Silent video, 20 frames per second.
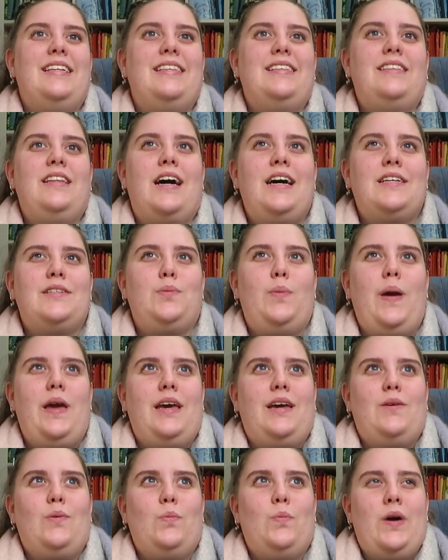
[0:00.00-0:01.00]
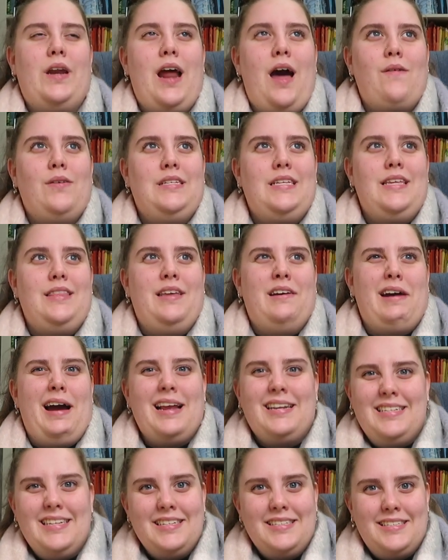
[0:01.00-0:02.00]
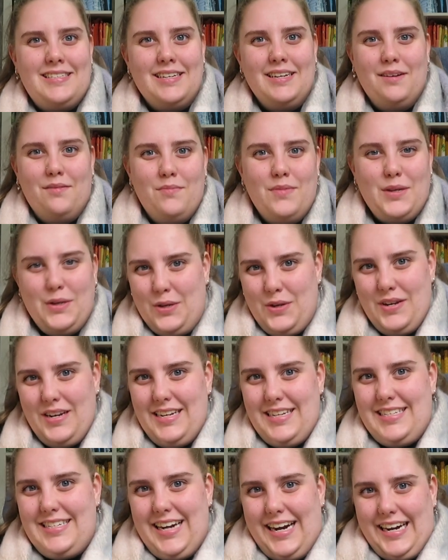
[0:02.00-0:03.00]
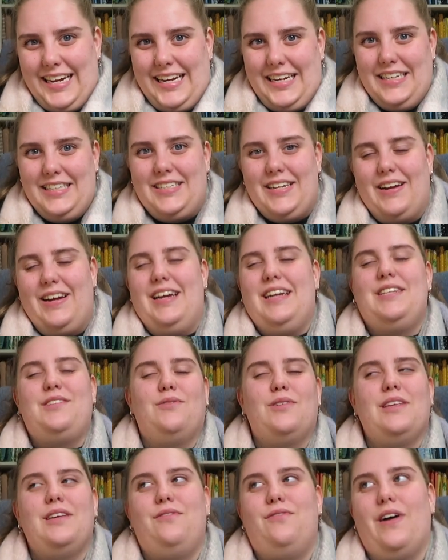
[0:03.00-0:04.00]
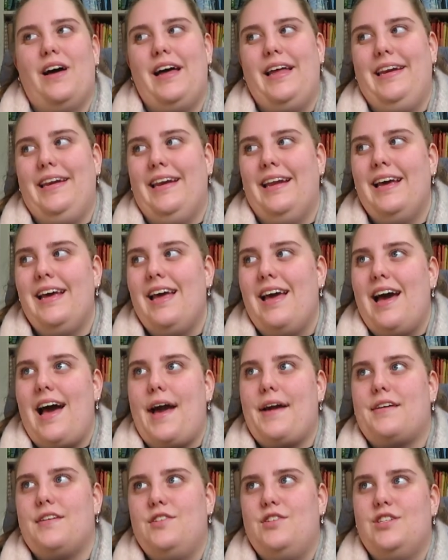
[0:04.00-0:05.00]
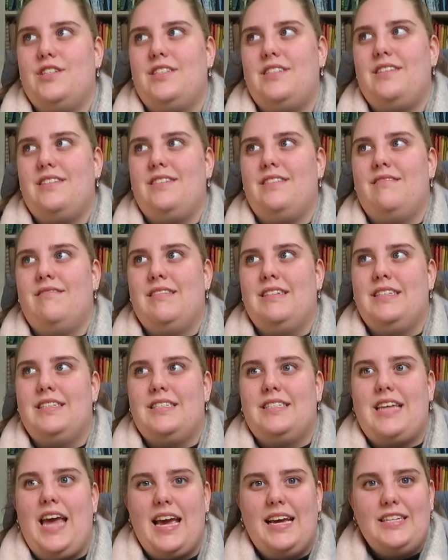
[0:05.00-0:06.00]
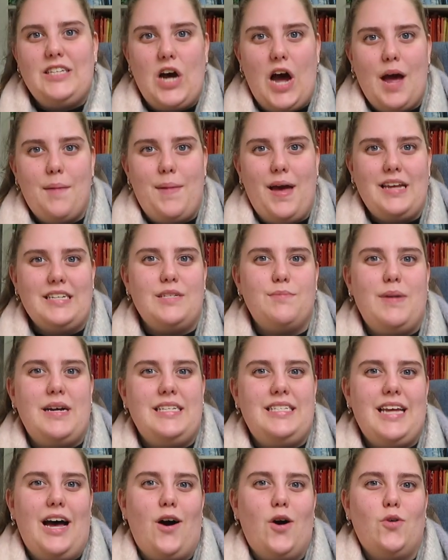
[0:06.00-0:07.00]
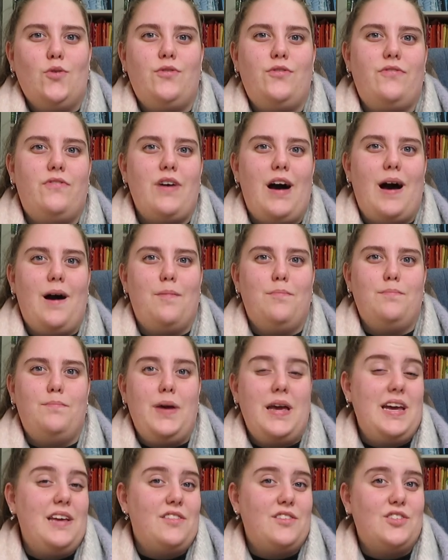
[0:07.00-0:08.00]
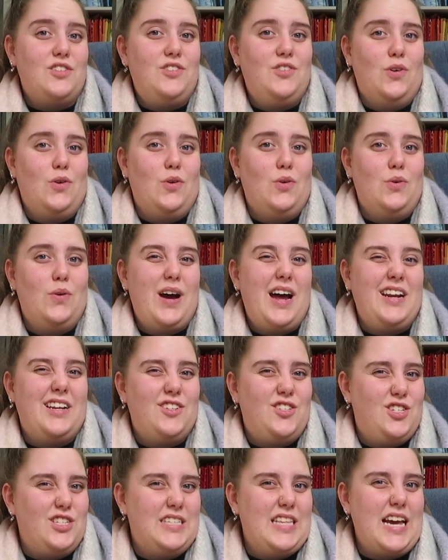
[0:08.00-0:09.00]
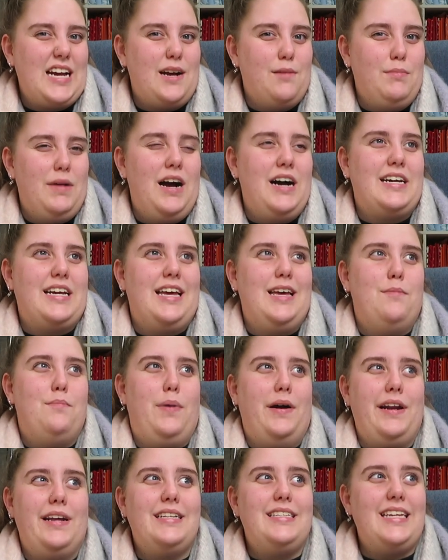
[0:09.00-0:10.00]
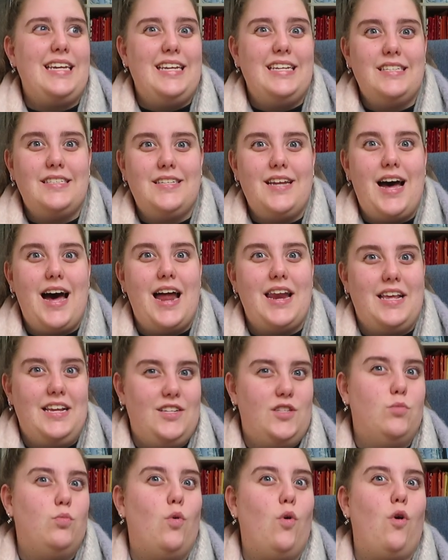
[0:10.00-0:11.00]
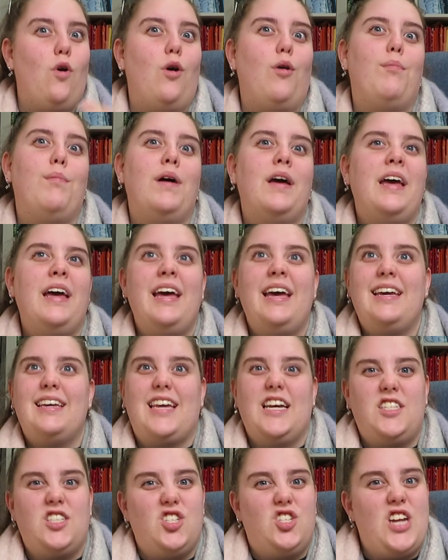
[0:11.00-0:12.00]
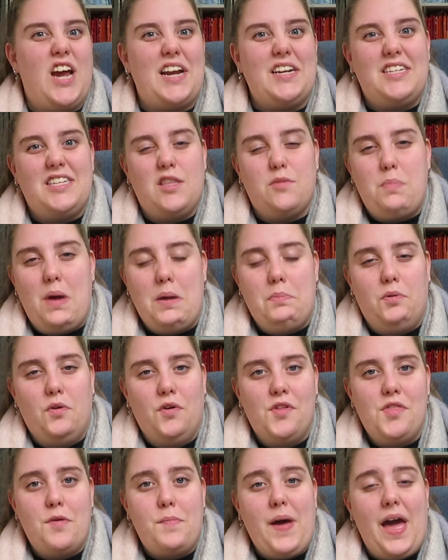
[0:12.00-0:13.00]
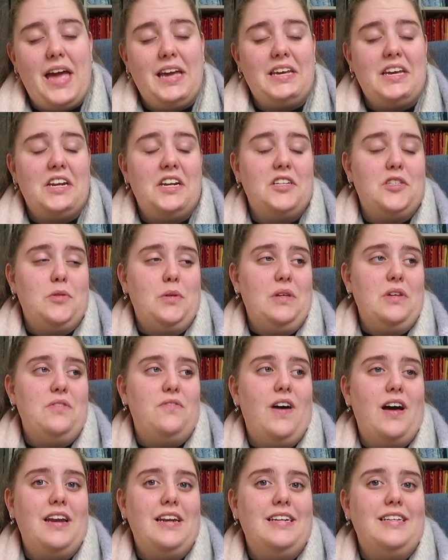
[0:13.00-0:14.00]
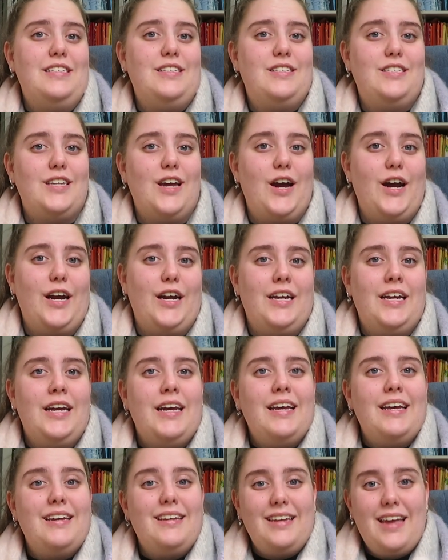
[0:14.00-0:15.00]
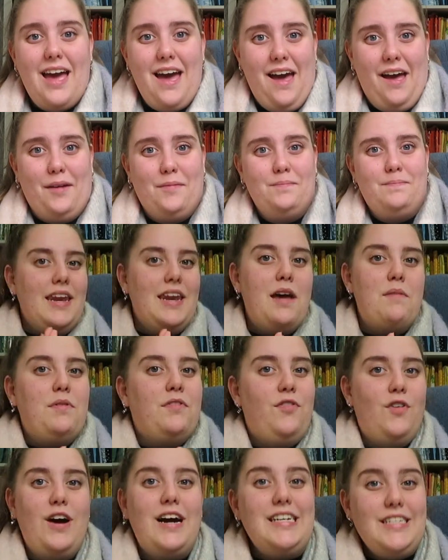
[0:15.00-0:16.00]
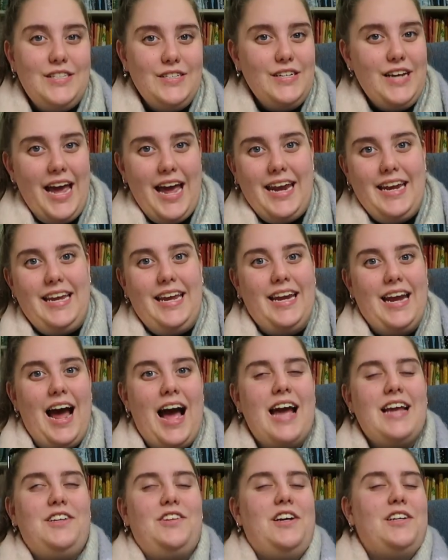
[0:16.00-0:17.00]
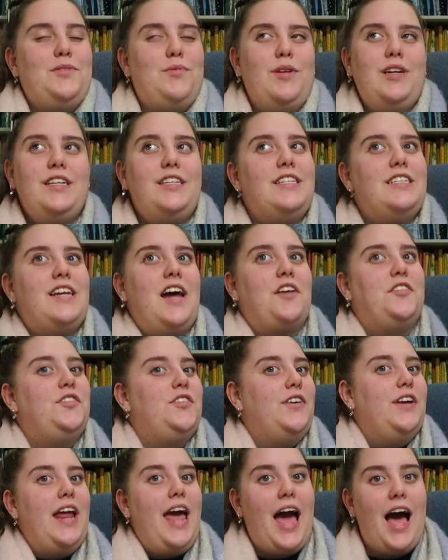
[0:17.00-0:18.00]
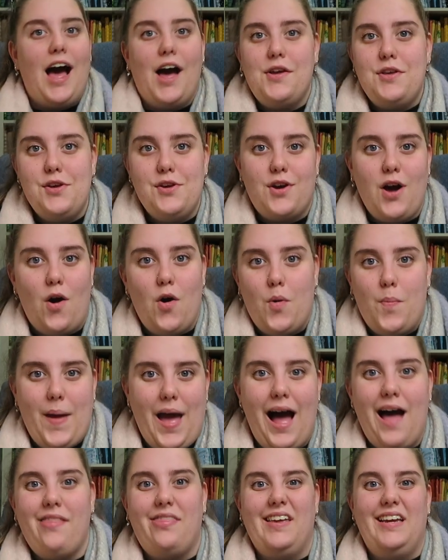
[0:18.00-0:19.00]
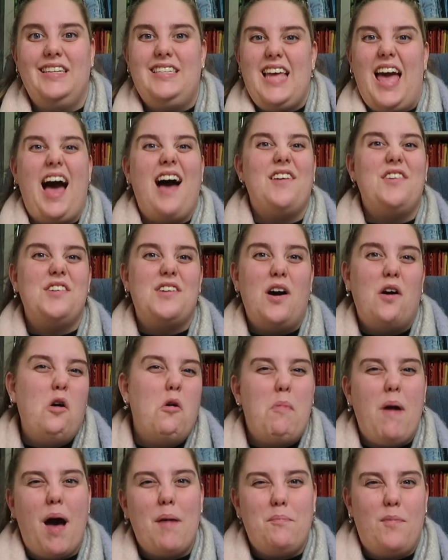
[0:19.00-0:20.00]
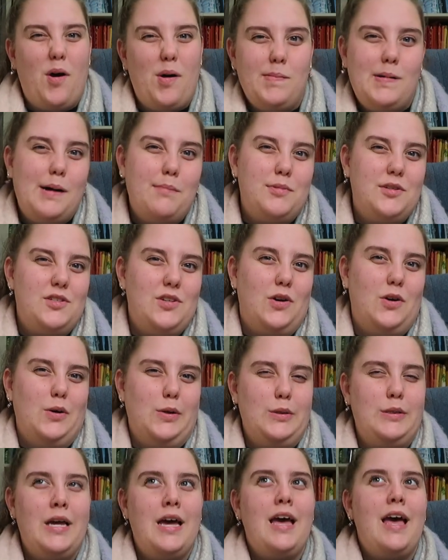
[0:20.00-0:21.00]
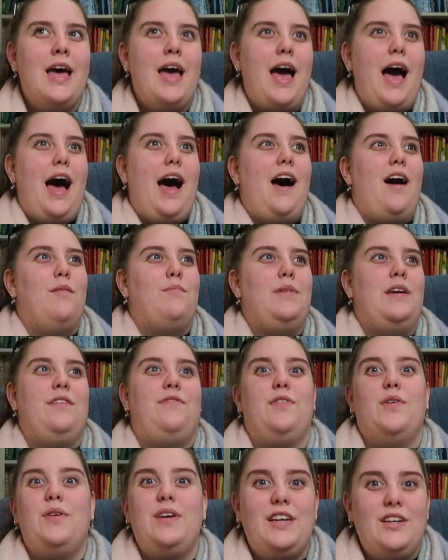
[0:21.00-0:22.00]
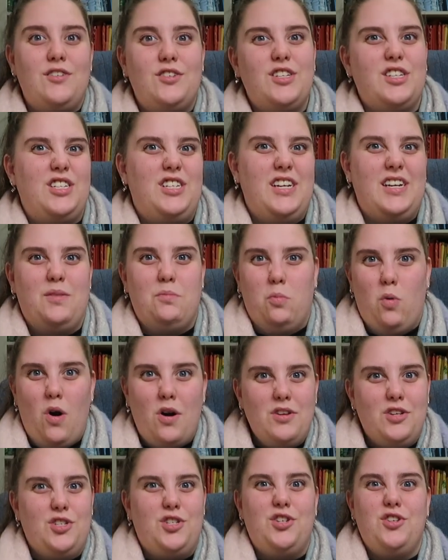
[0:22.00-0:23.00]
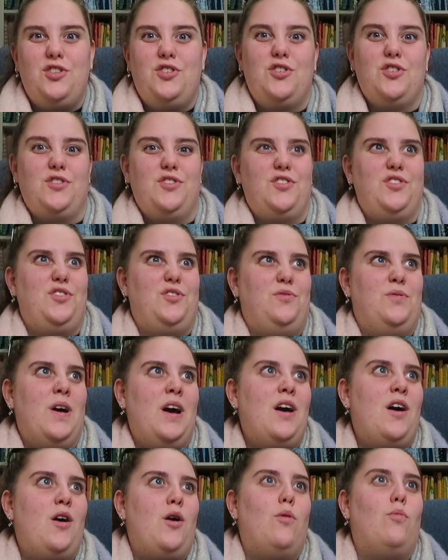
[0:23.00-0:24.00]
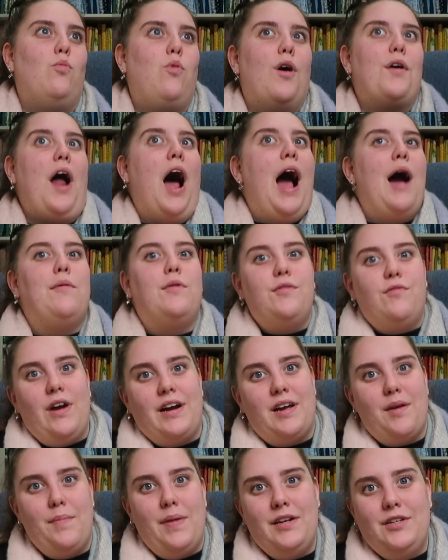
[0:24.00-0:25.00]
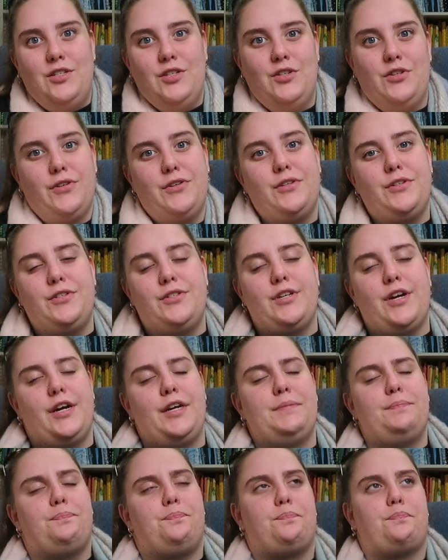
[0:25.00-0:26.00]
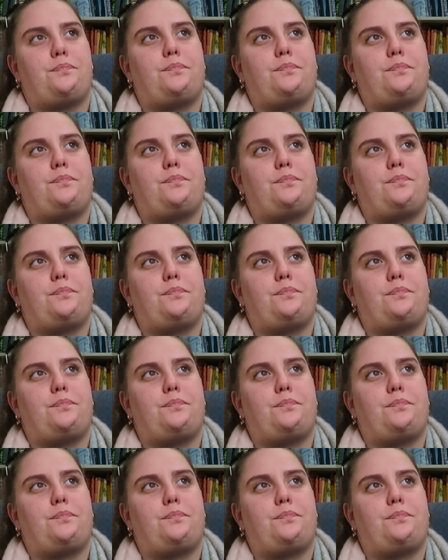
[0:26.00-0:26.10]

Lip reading: Last week when I was in there, I did some uni study, so it's really fun. I can just take time out to myself, be at the store, and it's just like a market, but it's inside, it's warm, get to chat to the people at the bank, and it's really fun. So yeah. Now before I do head in, I just wanted to touch on how you go about this, how you go about pop-up stores, if you're interested, what you should do, what I would recommend to do. So